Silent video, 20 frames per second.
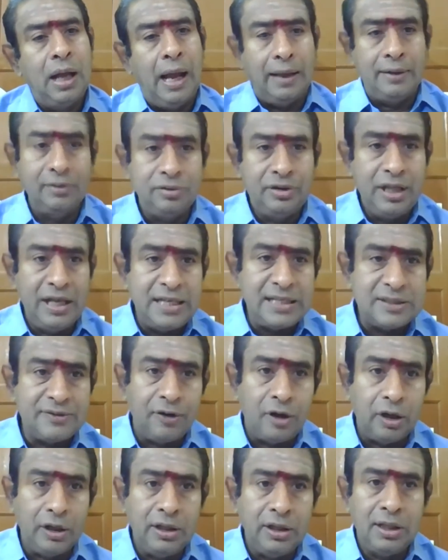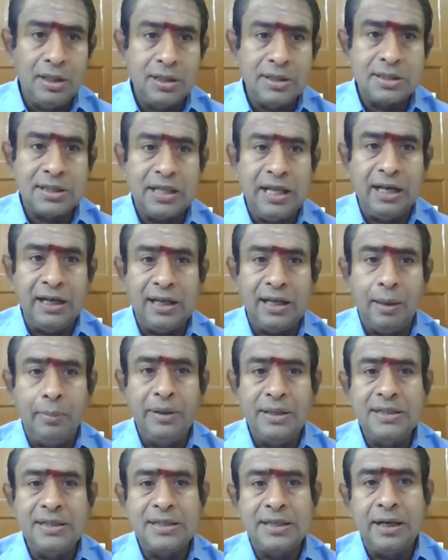And these foreigners can
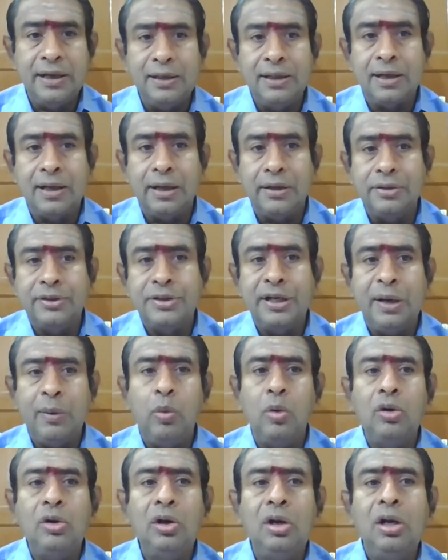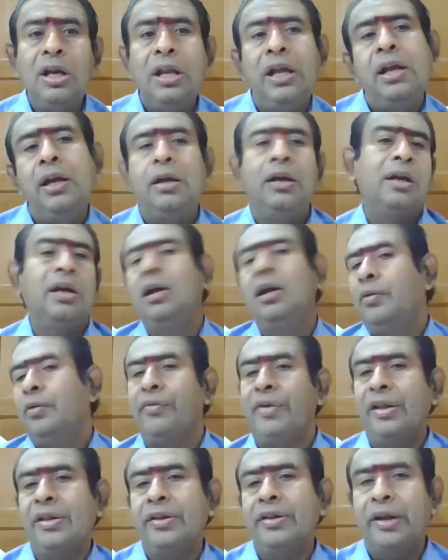come inside the country only
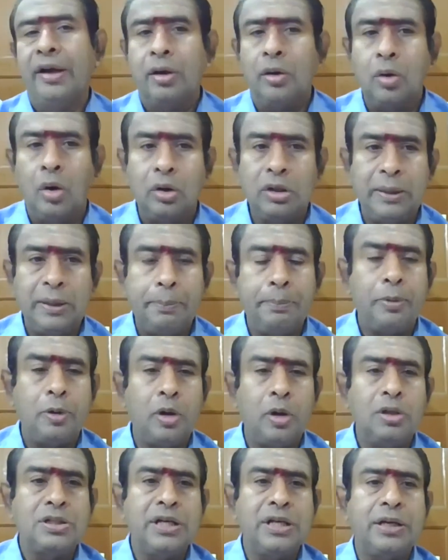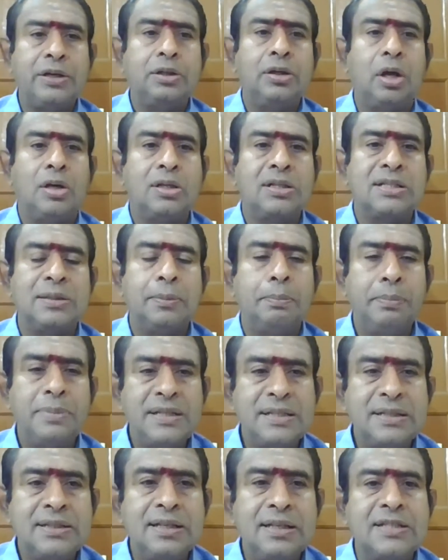when they have got a project or some
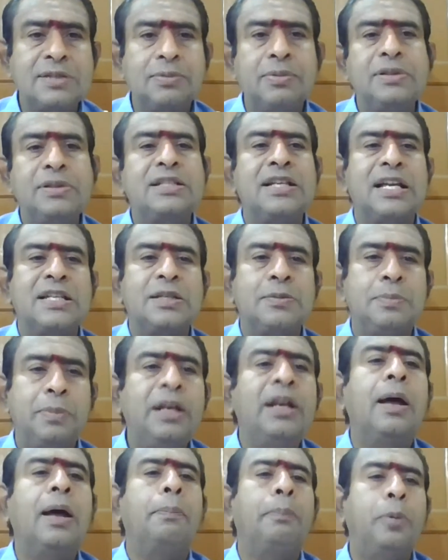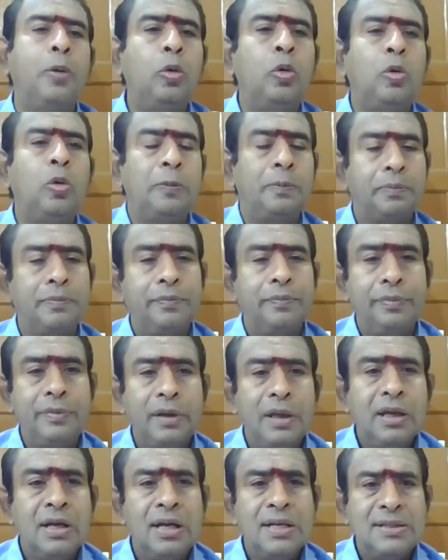business which has been approved.
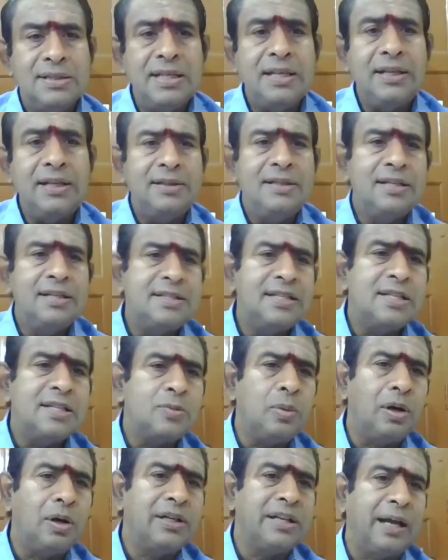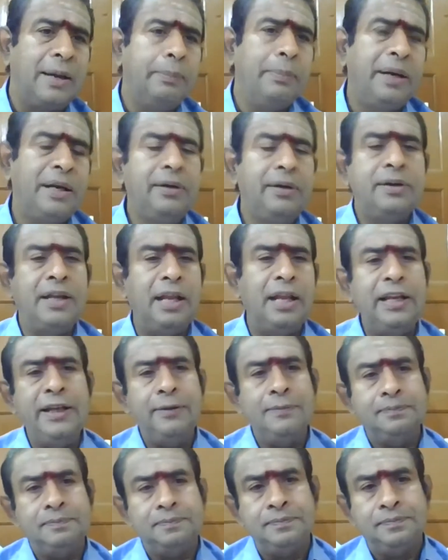See, this is what I've been telling.